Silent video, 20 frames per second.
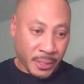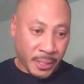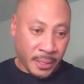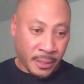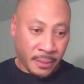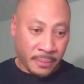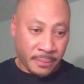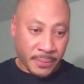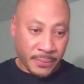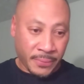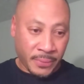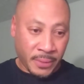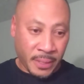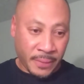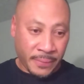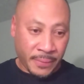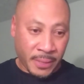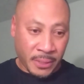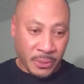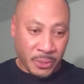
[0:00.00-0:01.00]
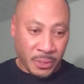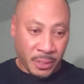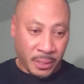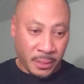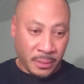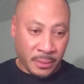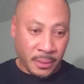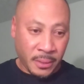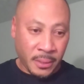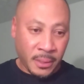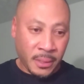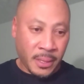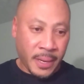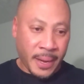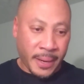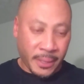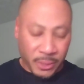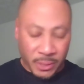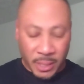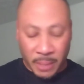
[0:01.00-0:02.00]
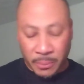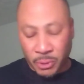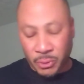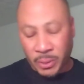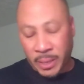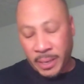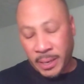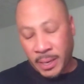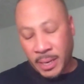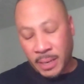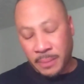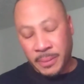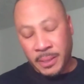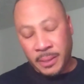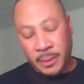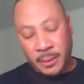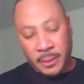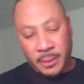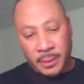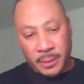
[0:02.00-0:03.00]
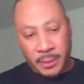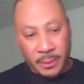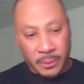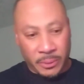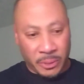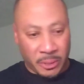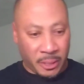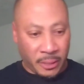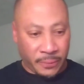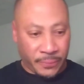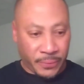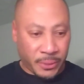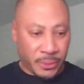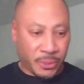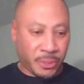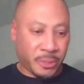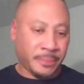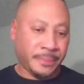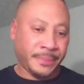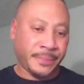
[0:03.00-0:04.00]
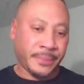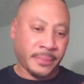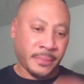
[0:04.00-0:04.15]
again, if you have not seen. And it's double dry hop. Here's the difference.